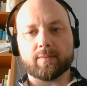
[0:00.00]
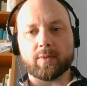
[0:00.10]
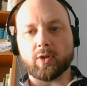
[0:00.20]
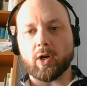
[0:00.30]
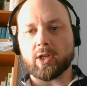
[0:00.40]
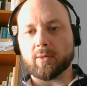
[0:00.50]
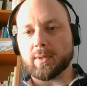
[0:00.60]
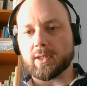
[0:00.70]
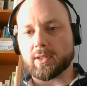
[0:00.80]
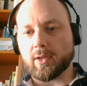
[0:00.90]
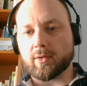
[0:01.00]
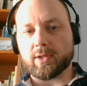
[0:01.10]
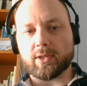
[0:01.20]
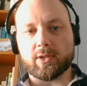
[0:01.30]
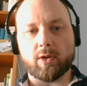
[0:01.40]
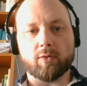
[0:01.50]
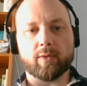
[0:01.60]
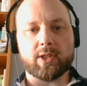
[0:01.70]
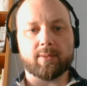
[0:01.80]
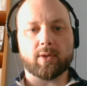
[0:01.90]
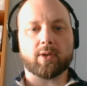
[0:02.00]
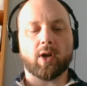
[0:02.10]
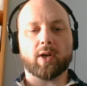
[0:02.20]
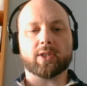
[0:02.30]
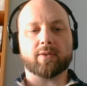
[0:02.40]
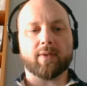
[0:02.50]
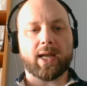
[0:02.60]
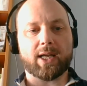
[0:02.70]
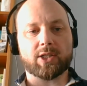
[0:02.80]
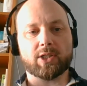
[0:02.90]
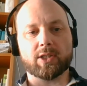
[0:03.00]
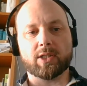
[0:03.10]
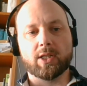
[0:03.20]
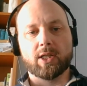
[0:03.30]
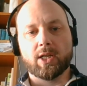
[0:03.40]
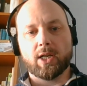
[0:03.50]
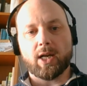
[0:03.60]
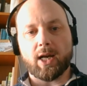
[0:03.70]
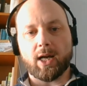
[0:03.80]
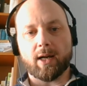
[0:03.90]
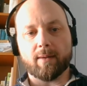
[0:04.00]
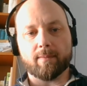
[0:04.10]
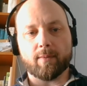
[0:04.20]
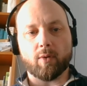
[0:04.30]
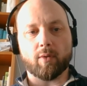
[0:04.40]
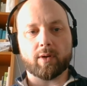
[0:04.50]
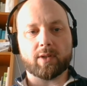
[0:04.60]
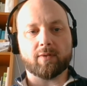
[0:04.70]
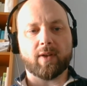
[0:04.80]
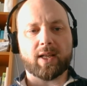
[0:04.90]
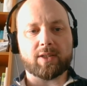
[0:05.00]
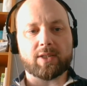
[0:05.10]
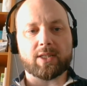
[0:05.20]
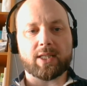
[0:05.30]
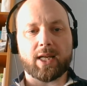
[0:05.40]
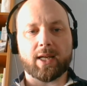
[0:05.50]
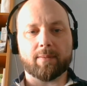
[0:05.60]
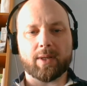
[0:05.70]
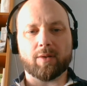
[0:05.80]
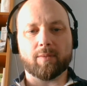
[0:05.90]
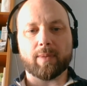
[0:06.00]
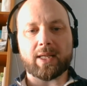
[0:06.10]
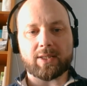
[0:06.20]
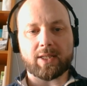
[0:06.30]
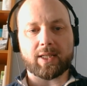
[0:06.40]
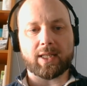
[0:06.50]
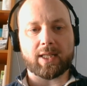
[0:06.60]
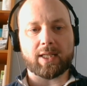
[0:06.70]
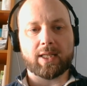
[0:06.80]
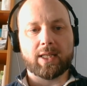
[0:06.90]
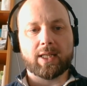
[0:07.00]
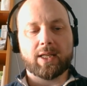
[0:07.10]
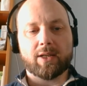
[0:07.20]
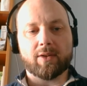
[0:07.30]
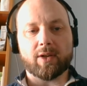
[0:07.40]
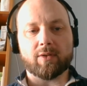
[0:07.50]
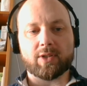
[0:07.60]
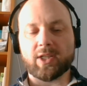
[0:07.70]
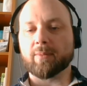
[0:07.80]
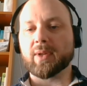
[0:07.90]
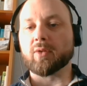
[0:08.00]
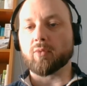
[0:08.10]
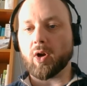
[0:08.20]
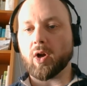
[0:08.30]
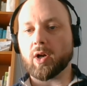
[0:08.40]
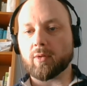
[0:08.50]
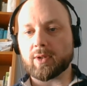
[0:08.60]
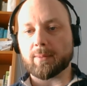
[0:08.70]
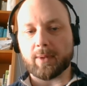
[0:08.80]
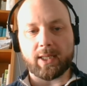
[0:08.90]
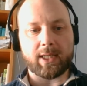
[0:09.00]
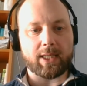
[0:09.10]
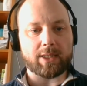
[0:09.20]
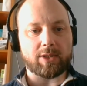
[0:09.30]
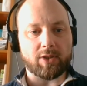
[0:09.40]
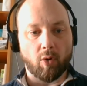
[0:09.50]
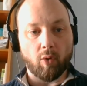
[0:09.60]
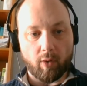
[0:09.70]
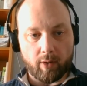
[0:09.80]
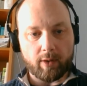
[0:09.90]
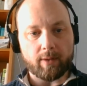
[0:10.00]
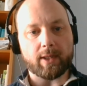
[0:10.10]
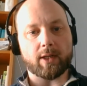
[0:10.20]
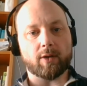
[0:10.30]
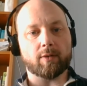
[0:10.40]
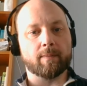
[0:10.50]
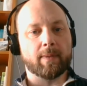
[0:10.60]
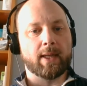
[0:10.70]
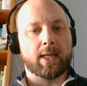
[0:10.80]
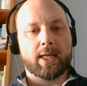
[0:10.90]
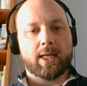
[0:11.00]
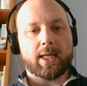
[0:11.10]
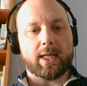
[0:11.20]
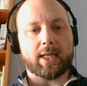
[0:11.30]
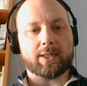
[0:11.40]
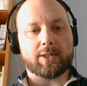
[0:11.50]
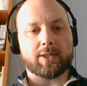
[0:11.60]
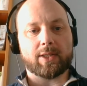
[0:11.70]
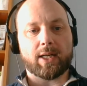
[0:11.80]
document discloses no reasonable cause of action or defense. Basically there is something wrong with the pleadings, or it's